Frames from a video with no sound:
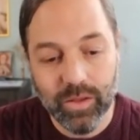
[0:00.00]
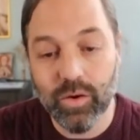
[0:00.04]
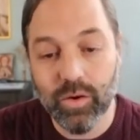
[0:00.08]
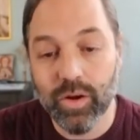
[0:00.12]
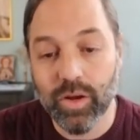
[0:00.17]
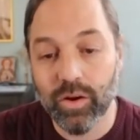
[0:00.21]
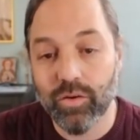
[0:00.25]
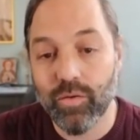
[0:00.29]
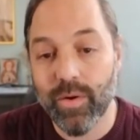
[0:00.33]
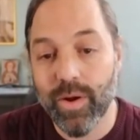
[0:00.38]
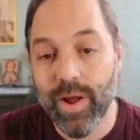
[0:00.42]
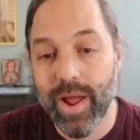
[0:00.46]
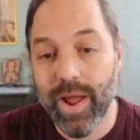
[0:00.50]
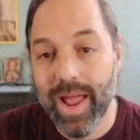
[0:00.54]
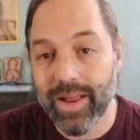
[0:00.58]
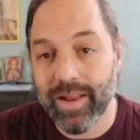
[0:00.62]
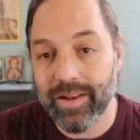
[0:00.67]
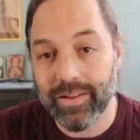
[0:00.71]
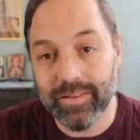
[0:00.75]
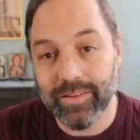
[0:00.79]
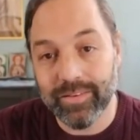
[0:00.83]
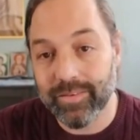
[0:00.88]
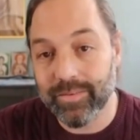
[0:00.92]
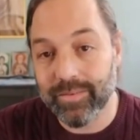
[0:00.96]

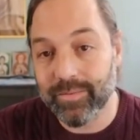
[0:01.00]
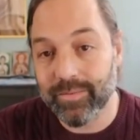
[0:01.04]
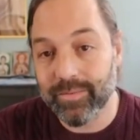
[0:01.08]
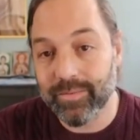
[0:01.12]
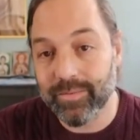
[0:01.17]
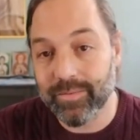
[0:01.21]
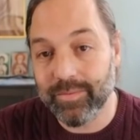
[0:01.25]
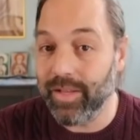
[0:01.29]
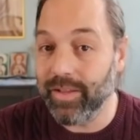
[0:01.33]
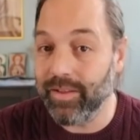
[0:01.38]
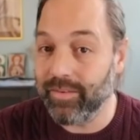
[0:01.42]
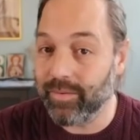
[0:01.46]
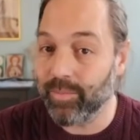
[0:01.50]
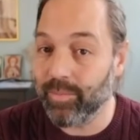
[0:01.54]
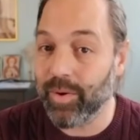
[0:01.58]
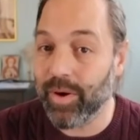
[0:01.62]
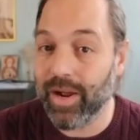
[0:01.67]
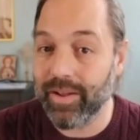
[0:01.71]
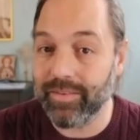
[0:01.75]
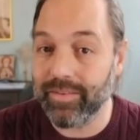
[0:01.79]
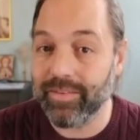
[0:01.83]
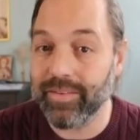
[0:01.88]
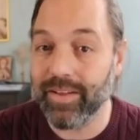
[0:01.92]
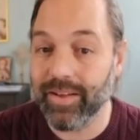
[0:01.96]
create is really
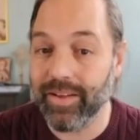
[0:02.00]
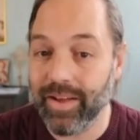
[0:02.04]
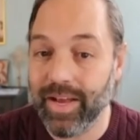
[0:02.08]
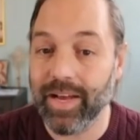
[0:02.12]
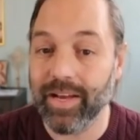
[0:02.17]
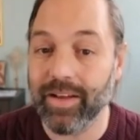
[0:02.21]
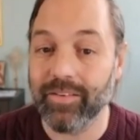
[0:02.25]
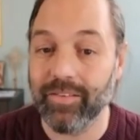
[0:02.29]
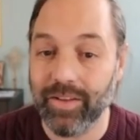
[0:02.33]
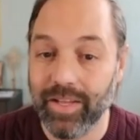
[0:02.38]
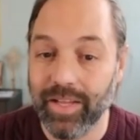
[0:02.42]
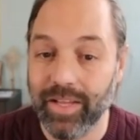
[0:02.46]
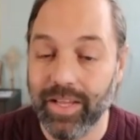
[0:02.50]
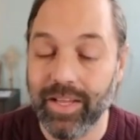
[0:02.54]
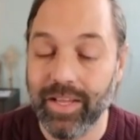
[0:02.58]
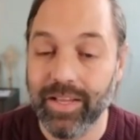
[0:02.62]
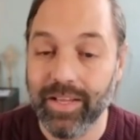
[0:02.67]
surprising, actually.